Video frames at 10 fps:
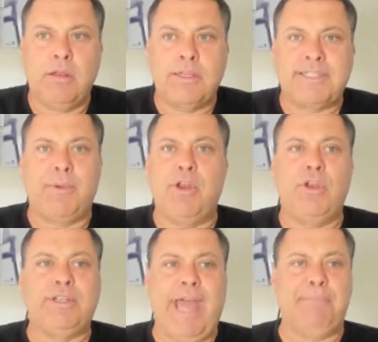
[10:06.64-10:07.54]
someone
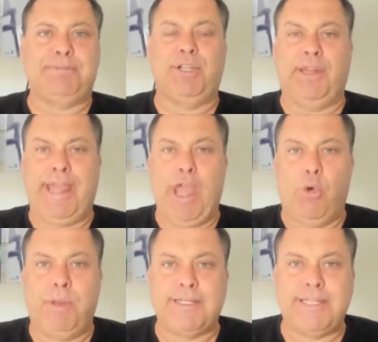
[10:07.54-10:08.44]
who's absolutely
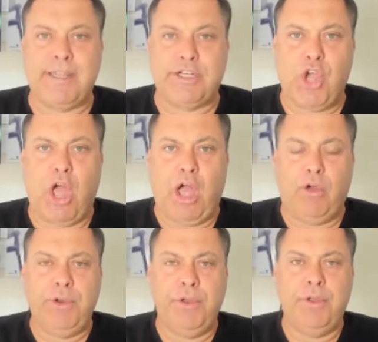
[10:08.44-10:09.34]
helpless in the
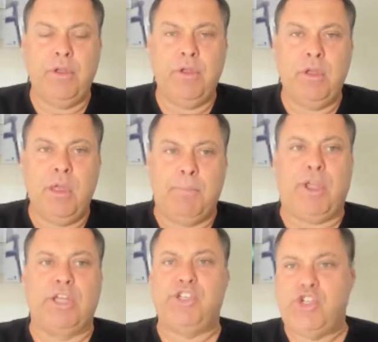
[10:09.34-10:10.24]
child
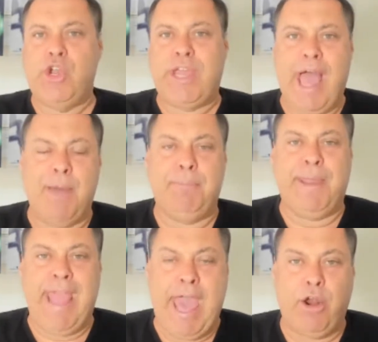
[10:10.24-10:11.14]
because you can't
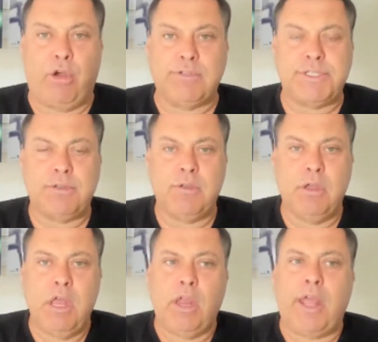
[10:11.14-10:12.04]
be adults.
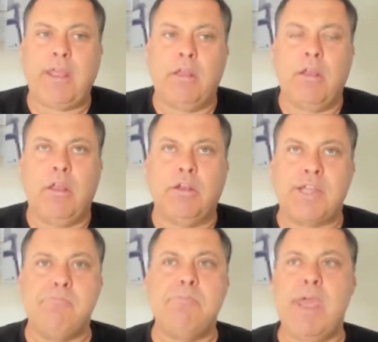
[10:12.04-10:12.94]
Like,
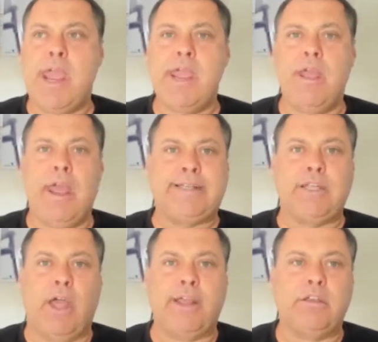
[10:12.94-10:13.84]
to me, it's
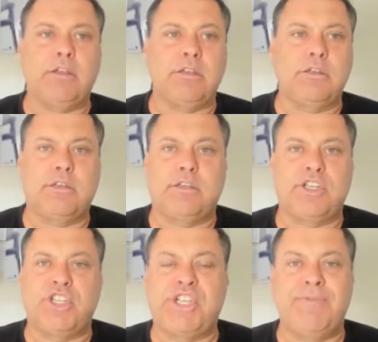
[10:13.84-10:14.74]
like
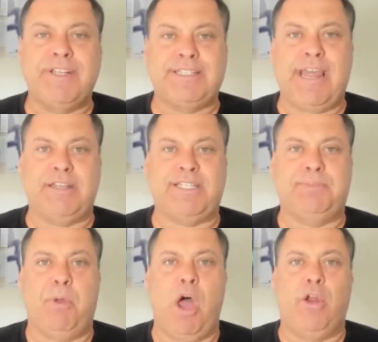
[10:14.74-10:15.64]
shivers down the
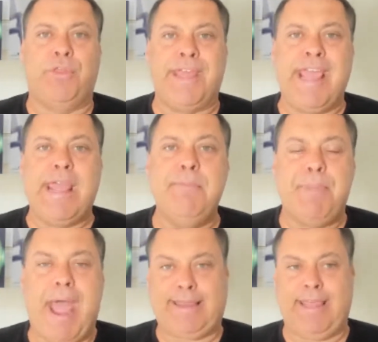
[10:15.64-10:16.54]
spine on the
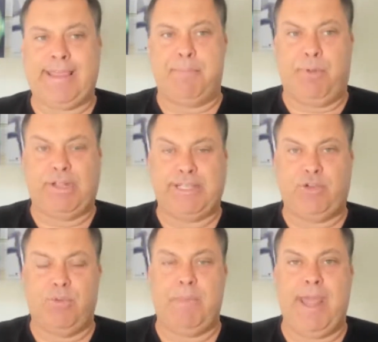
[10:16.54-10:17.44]
impact that that person
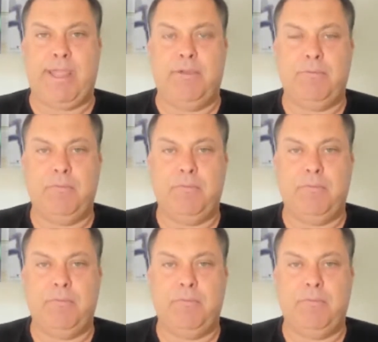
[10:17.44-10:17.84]
could make.